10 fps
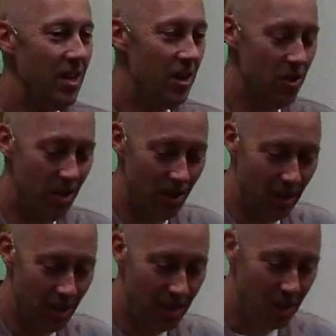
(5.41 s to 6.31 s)
you can go ahead
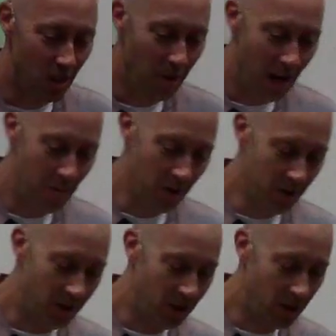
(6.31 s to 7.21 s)
and take your Bibles
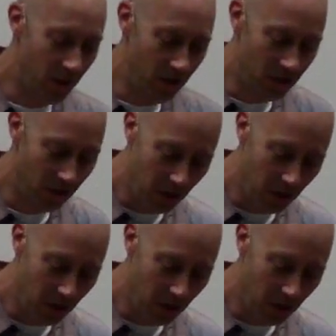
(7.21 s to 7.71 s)
and turn to the book of